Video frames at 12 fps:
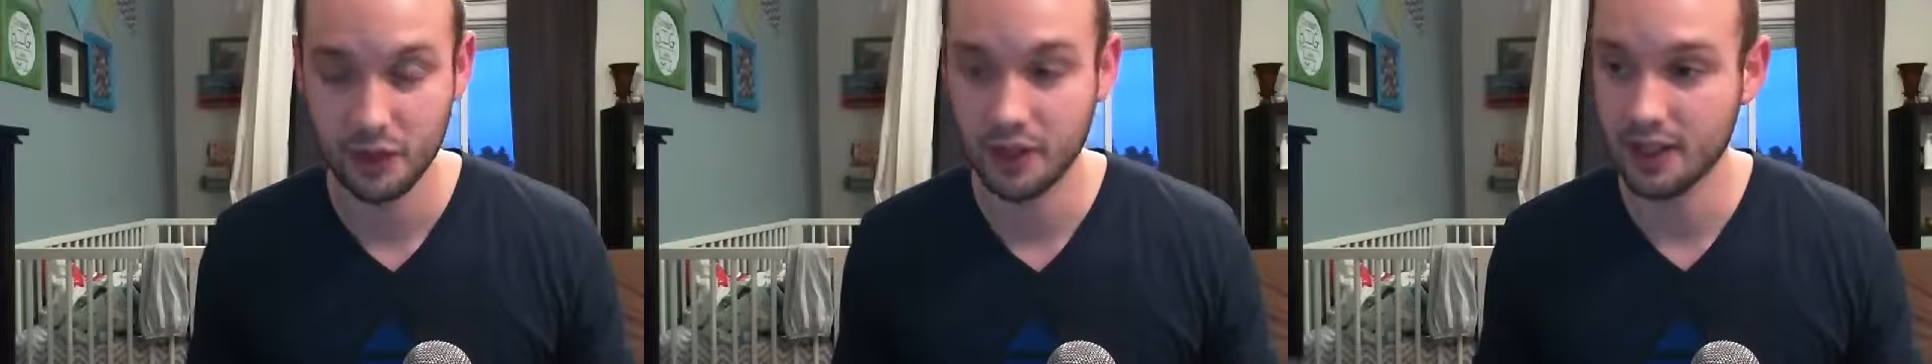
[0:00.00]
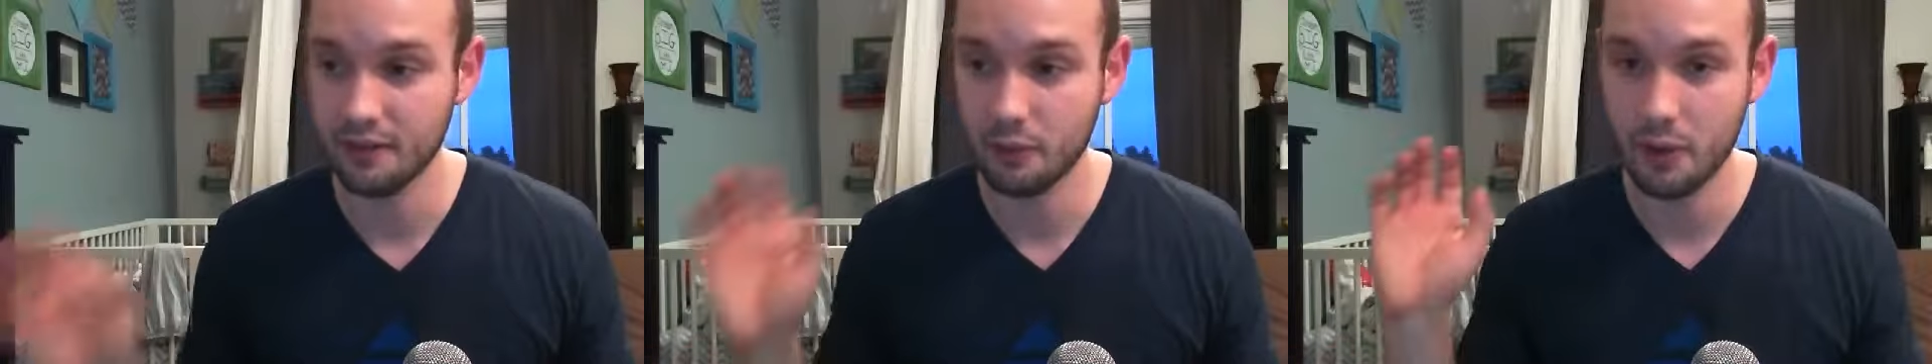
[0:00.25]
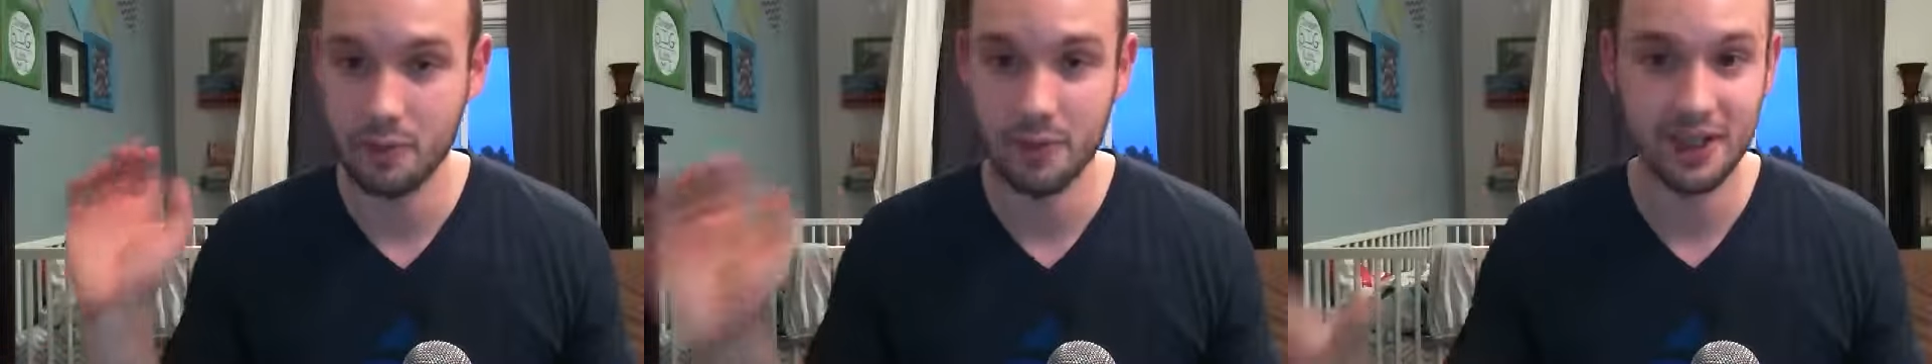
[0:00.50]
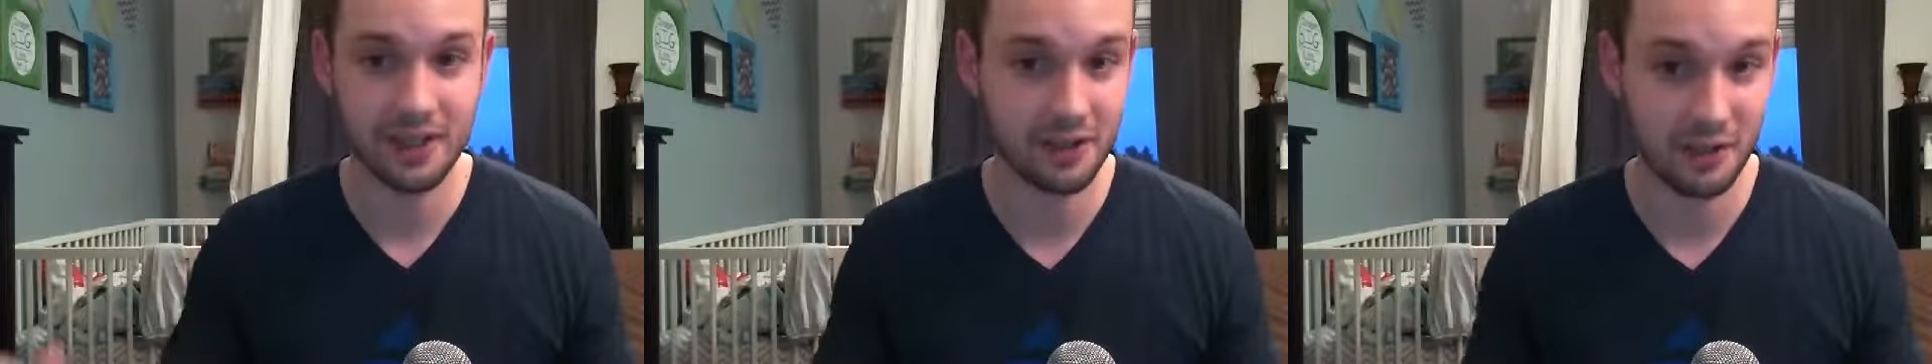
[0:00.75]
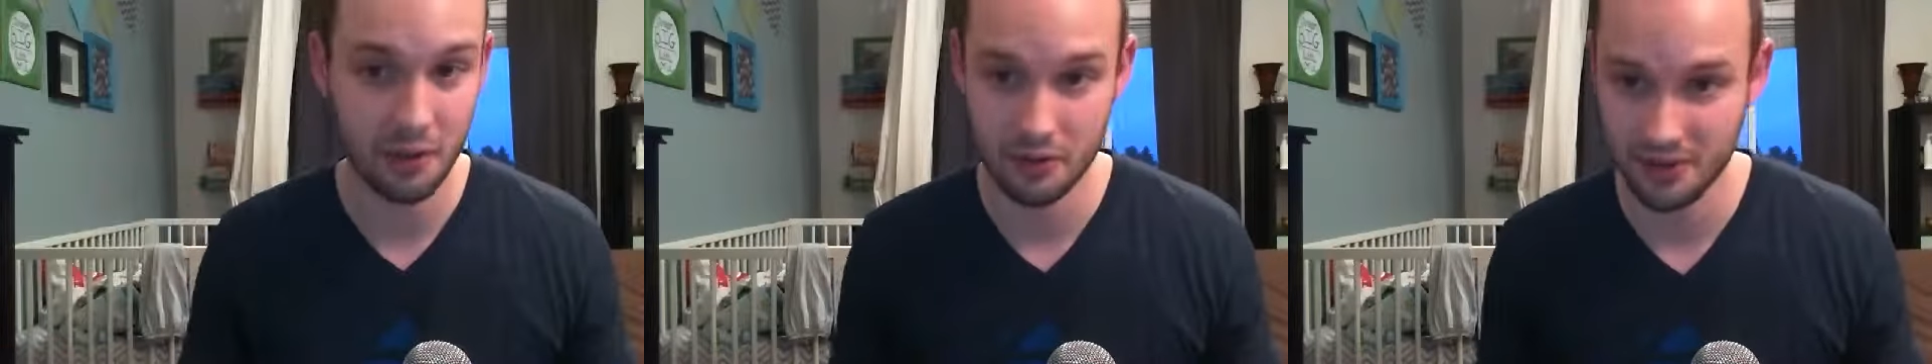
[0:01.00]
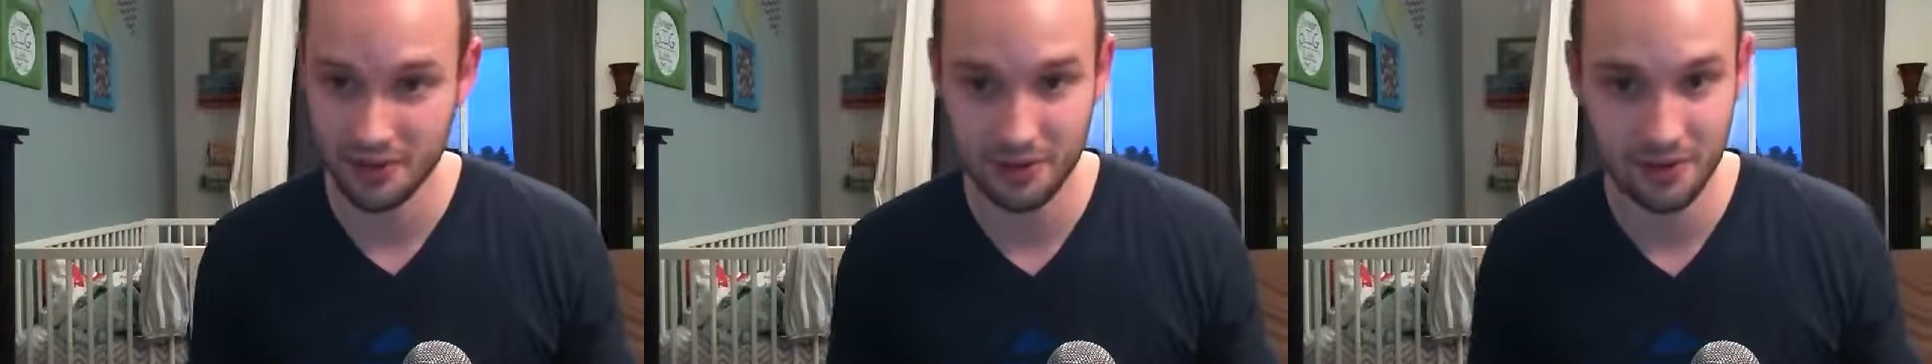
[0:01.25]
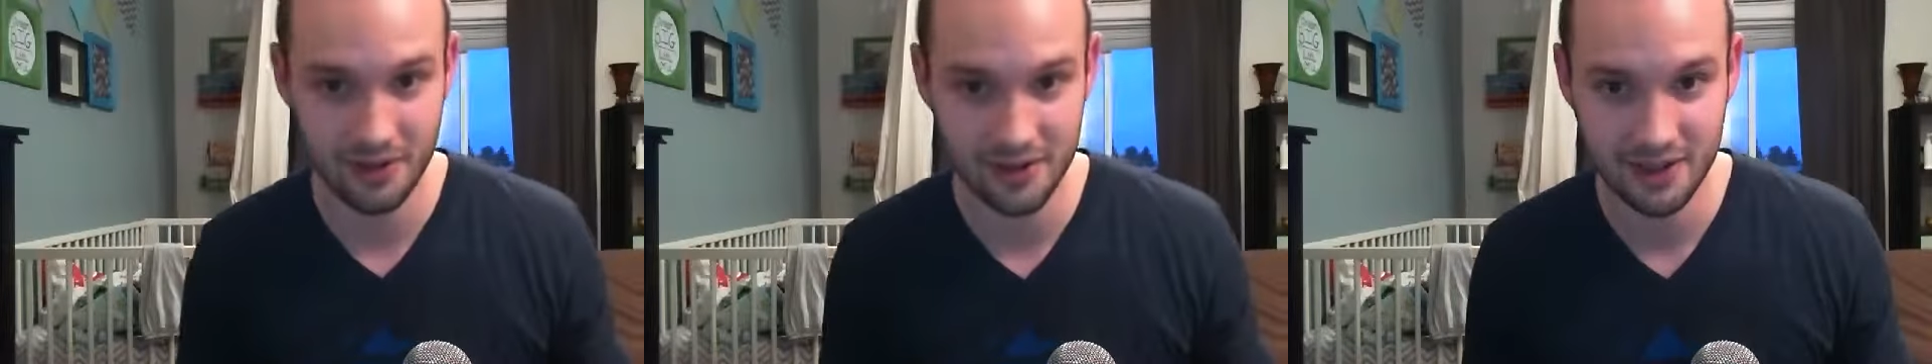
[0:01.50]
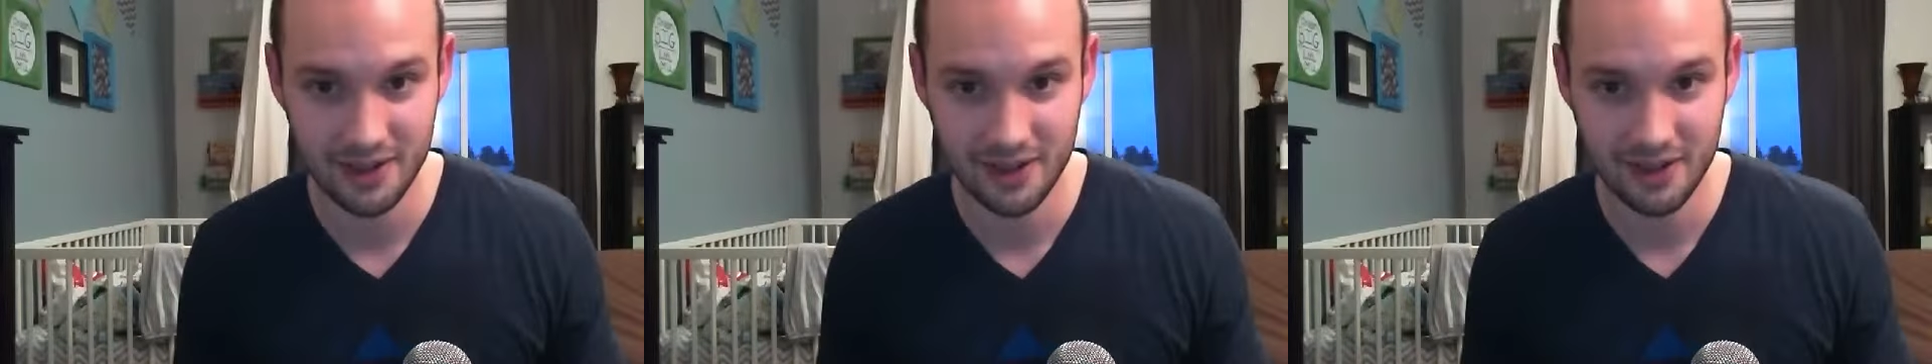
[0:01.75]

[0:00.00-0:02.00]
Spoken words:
can give away money at the grocery stores.